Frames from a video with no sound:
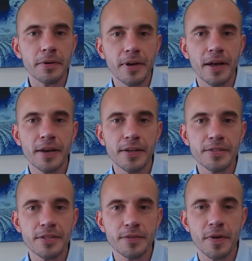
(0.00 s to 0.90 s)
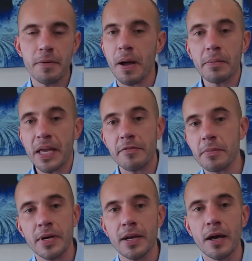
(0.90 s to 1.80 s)
and it's very public.
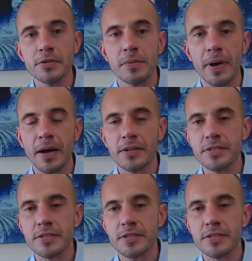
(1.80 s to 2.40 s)
Everybody knows about it.